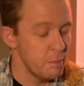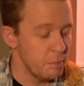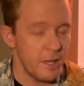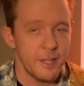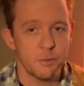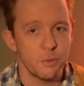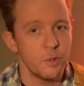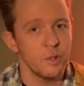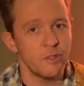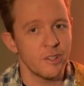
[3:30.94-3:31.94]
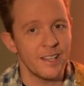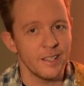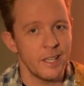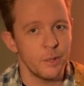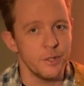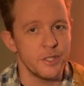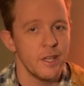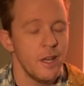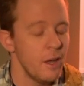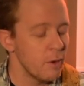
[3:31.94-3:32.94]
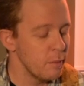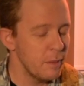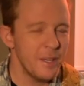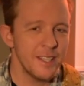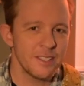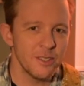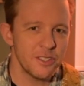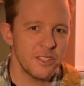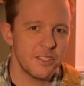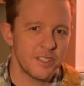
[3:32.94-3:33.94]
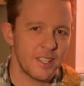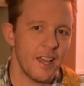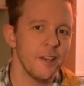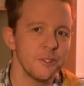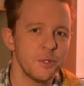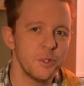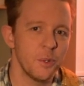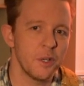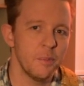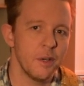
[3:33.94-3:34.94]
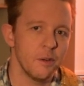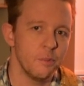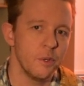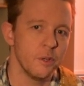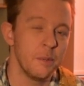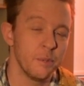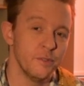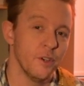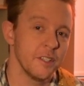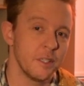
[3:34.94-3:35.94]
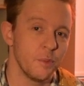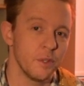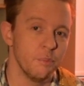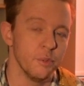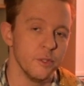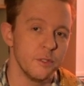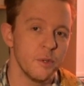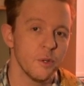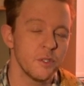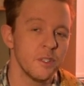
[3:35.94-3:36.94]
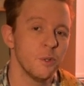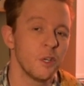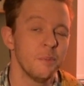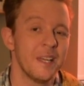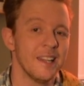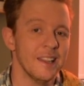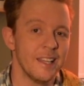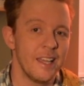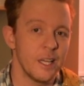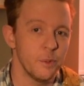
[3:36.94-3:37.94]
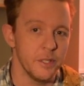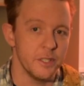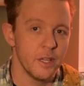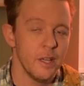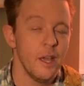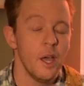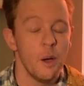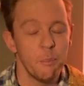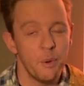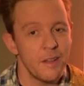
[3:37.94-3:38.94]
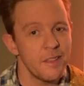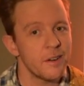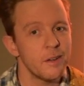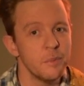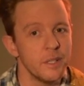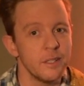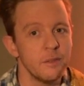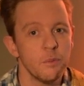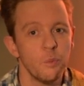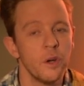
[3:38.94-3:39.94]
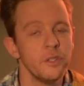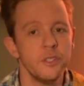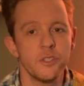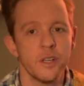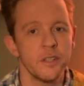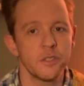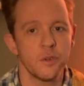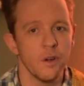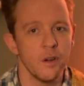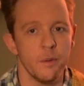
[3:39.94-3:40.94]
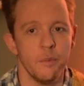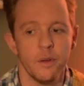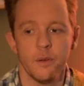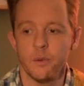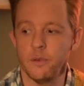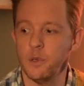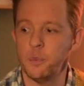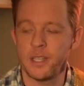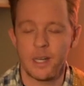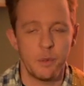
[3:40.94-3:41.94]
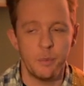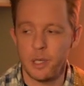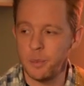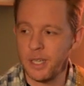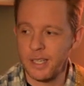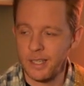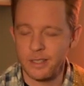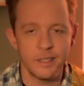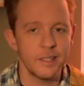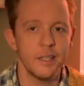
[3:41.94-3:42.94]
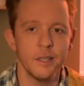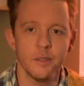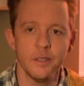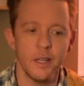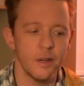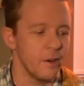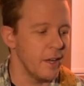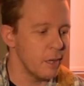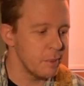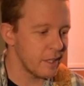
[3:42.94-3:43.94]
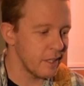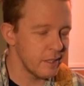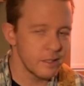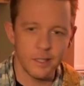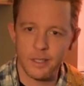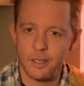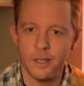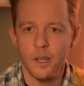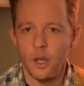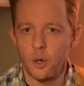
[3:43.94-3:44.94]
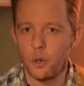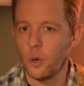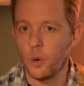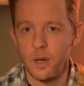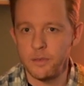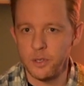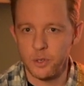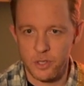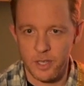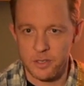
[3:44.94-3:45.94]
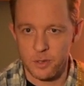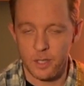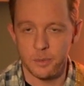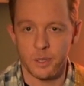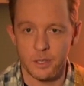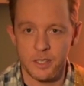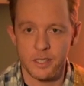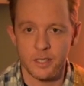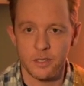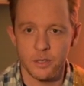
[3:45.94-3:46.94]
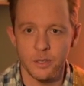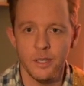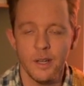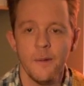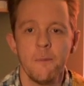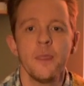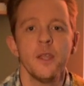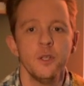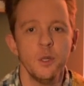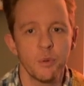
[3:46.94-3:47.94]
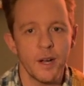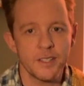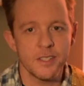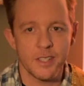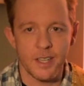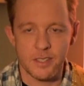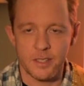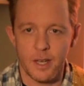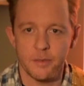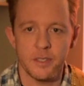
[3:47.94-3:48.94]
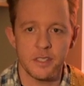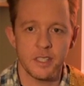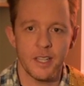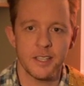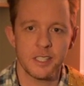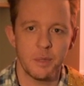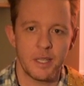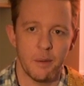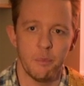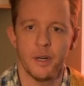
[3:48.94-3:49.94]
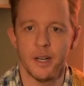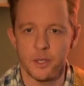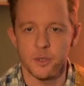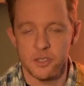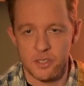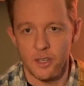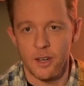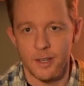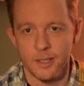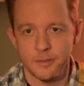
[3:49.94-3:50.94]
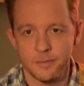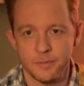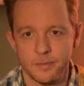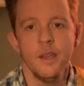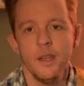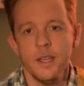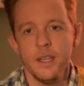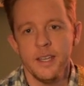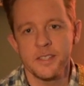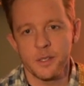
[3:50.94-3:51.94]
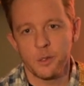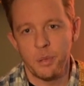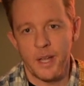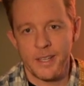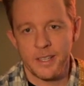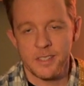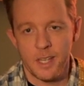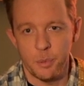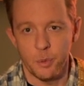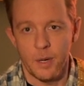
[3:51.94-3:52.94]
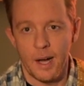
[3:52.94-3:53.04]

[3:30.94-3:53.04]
Players with really great language. Remember, it's not just scales we're talking about when we're improvising with the blues, we're also talking about language. By that I mean what you transcribe. If you pick up a B.B. King lick here and there, or an Albert King lick, or whoever you're transcribing or listening to, you practice that stuff and it starts to become part of your style. Here's a little playing example.